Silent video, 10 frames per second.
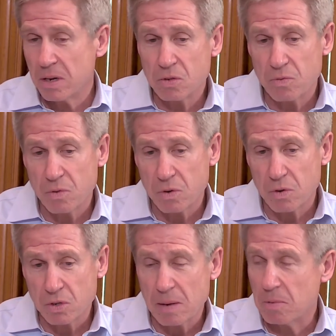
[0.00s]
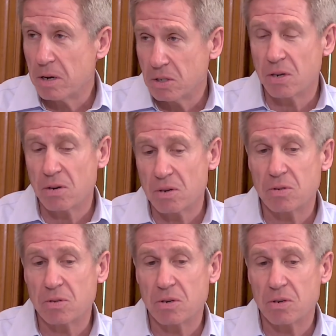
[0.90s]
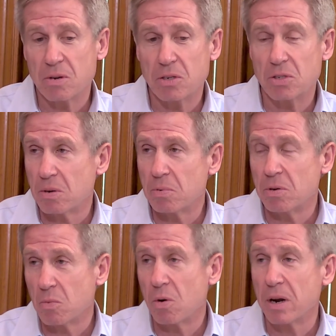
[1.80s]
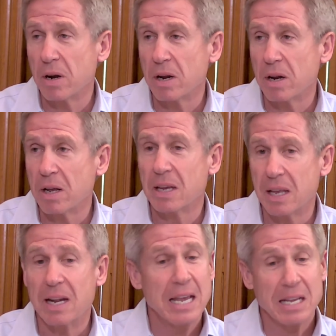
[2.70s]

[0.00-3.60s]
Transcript: in his first couple budgets here, has made sure to put more money in it.